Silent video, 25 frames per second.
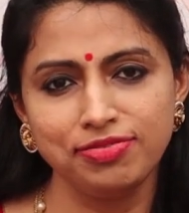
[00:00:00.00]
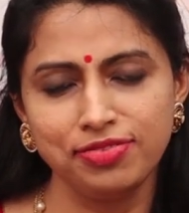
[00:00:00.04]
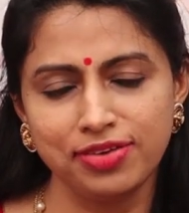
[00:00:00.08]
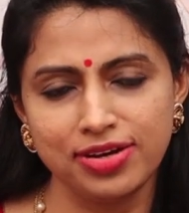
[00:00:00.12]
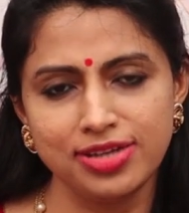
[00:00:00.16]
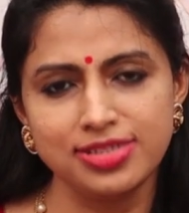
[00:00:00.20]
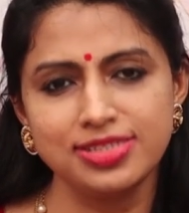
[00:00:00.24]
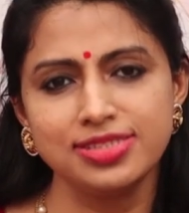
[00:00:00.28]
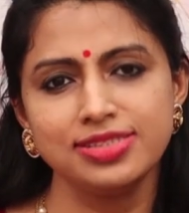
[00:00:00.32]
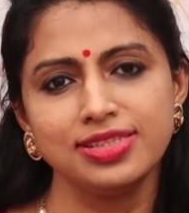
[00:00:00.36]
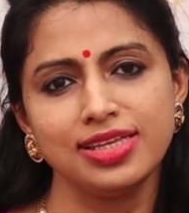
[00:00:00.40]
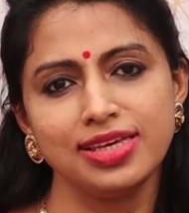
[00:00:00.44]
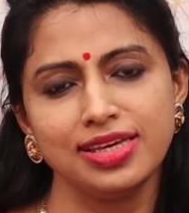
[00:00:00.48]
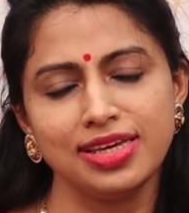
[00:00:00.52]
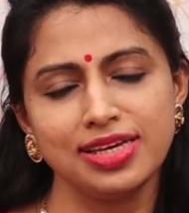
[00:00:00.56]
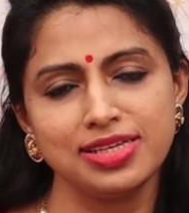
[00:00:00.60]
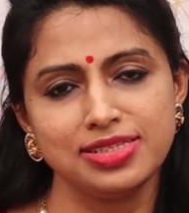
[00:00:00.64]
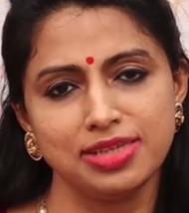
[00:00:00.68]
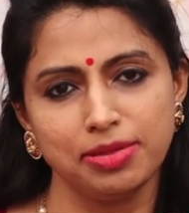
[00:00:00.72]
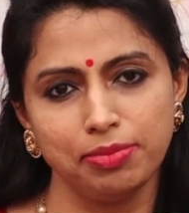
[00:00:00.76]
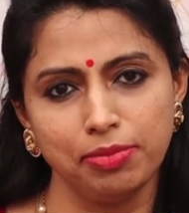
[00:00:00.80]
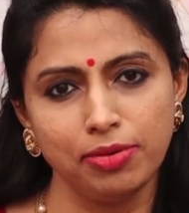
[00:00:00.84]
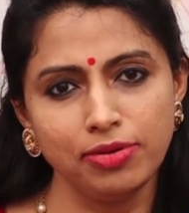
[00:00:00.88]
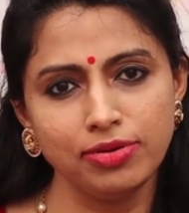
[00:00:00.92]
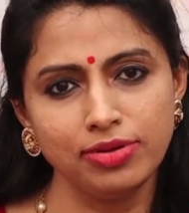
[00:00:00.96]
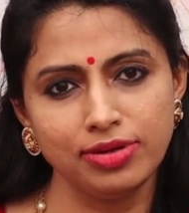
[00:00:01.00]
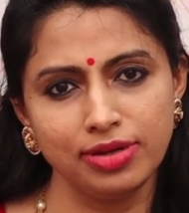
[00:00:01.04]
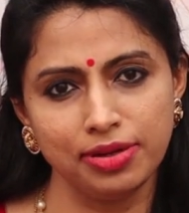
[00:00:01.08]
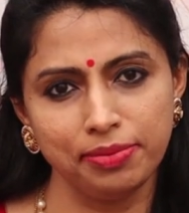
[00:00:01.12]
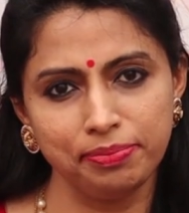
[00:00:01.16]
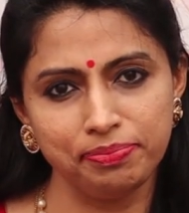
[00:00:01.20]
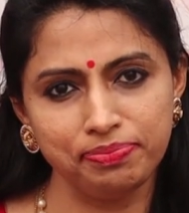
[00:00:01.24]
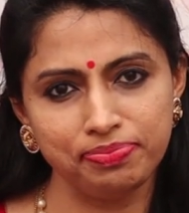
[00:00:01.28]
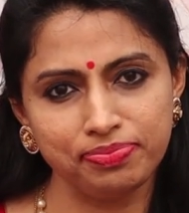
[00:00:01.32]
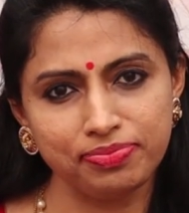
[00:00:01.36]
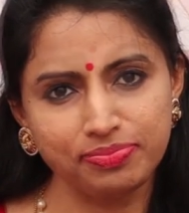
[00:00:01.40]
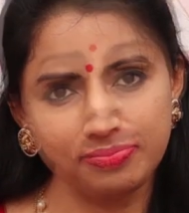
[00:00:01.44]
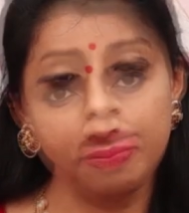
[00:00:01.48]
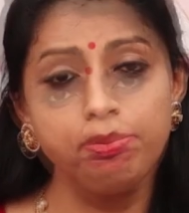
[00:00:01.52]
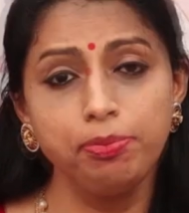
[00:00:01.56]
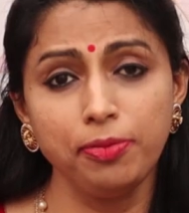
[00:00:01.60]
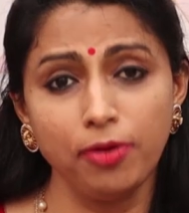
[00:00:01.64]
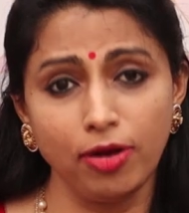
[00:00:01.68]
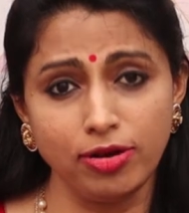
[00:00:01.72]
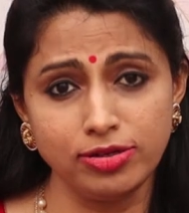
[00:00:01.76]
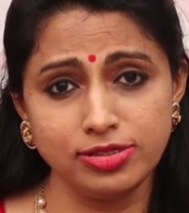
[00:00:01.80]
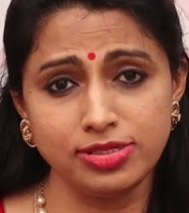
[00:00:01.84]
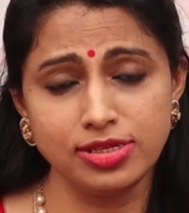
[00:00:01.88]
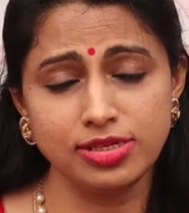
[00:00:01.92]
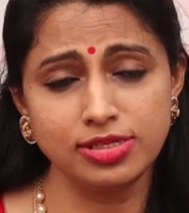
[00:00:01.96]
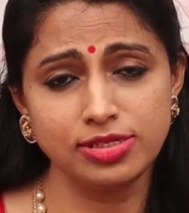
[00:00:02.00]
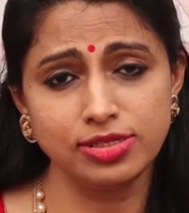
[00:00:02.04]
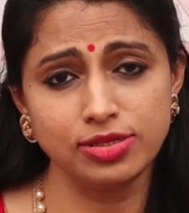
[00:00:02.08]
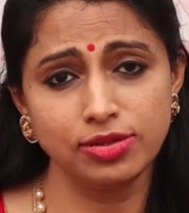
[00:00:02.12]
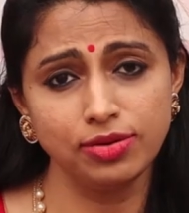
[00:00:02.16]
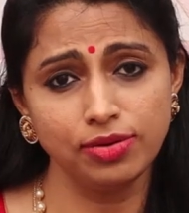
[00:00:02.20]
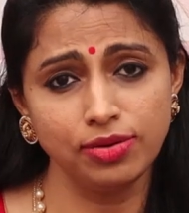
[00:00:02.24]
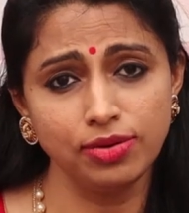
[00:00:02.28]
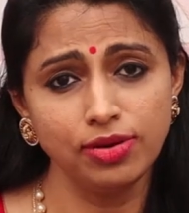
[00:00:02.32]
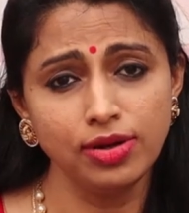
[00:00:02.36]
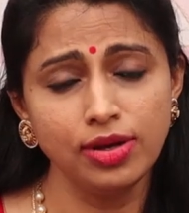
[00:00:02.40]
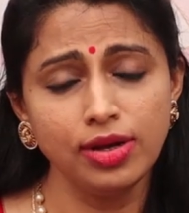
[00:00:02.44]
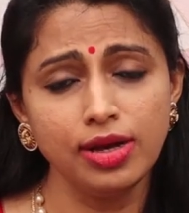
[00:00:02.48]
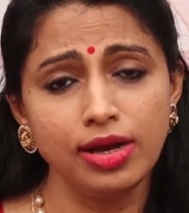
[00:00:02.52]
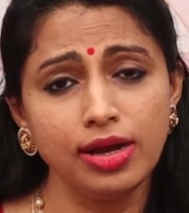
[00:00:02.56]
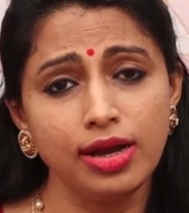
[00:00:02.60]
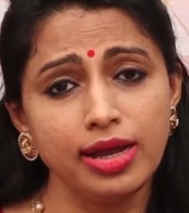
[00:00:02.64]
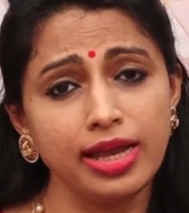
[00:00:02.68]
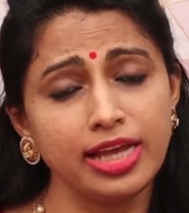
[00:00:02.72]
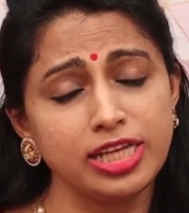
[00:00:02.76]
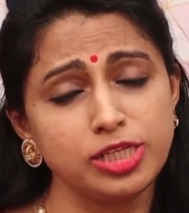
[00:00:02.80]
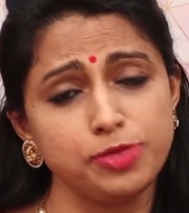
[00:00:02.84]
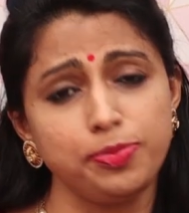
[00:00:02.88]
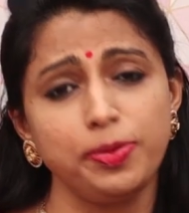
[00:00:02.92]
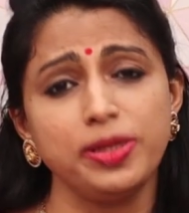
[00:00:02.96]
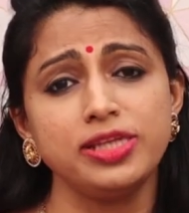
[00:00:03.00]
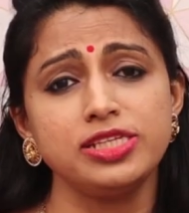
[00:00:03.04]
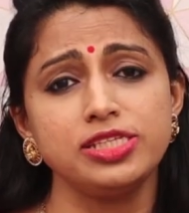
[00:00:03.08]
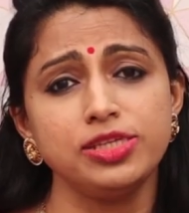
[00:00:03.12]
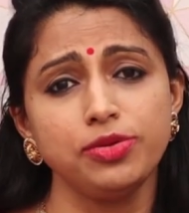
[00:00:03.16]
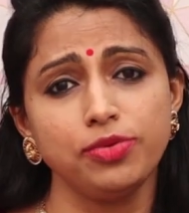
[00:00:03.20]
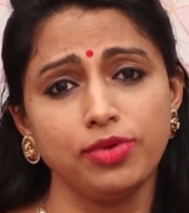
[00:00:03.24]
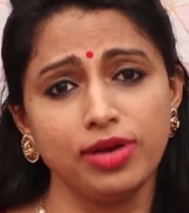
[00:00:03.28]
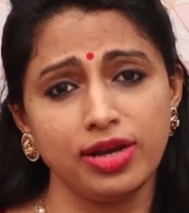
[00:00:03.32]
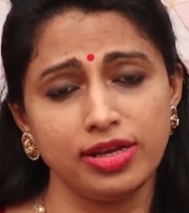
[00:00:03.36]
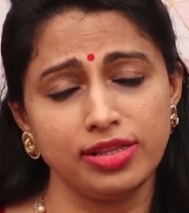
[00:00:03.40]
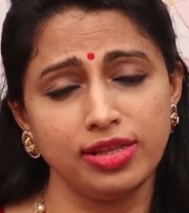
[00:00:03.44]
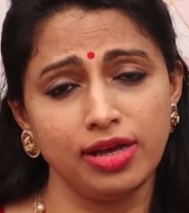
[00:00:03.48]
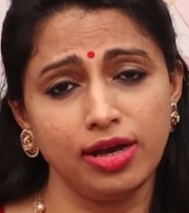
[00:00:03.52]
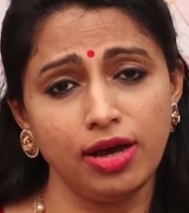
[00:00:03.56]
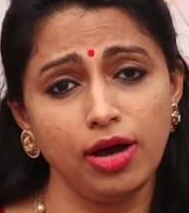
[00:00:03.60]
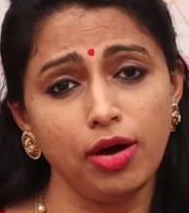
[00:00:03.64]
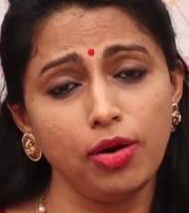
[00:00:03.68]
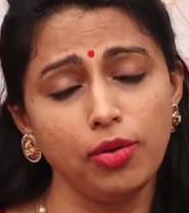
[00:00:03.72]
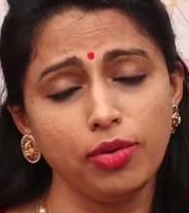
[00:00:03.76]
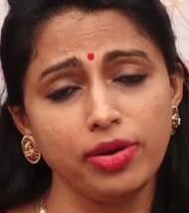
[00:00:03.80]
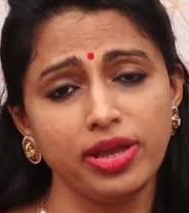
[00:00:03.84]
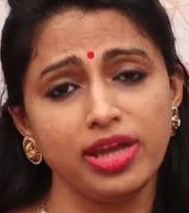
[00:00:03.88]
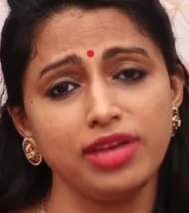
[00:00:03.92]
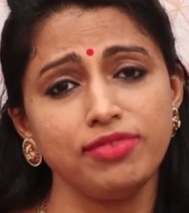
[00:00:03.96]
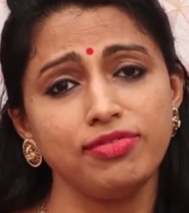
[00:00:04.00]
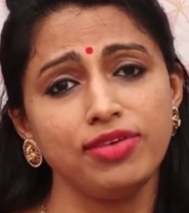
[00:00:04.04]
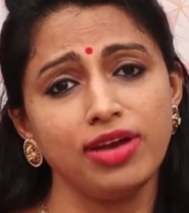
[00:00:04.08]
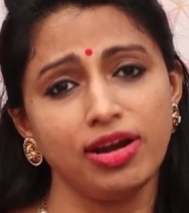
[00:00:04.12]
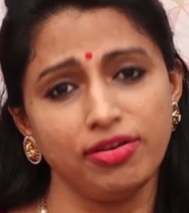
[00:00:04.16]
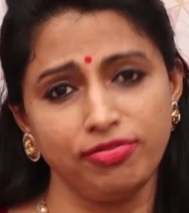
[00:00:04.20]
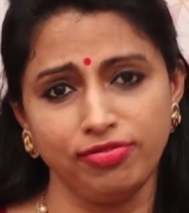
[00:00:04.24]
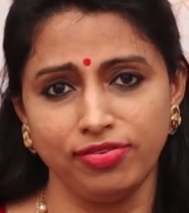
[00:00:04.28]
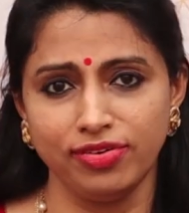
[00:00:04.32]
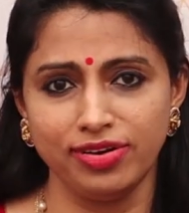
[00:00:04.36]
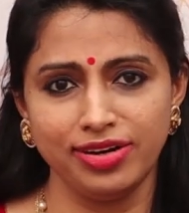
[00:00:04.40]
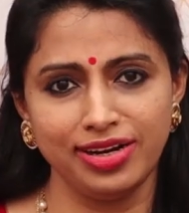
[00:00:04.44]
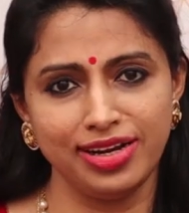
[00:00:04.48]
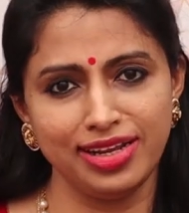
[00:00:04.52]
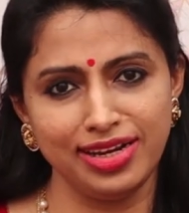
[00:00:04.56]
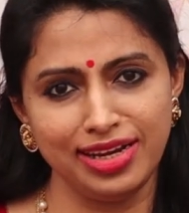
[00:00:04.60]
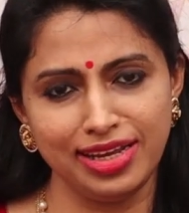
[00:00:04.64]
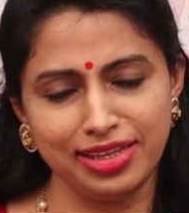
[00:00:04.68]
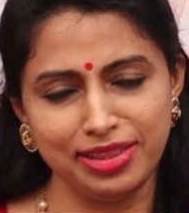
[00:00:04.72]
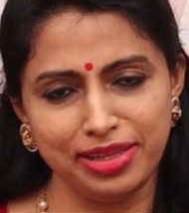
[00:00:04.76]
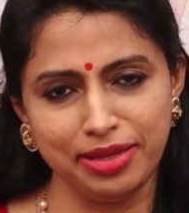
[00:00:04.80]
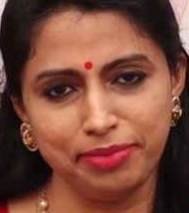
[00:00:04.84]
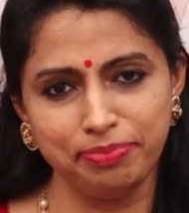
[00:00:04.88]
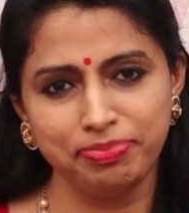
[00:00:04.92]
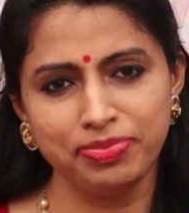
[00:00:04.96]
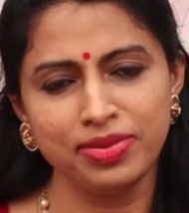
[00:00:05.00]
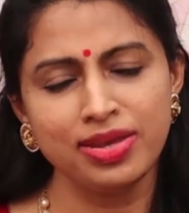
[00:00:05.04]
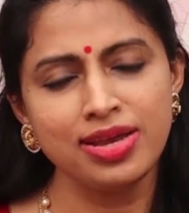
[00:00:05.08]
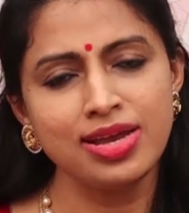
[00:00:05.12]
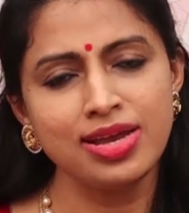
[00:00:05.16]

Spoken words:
First thing is about ee process lo expensive kada, how can we afford anedi.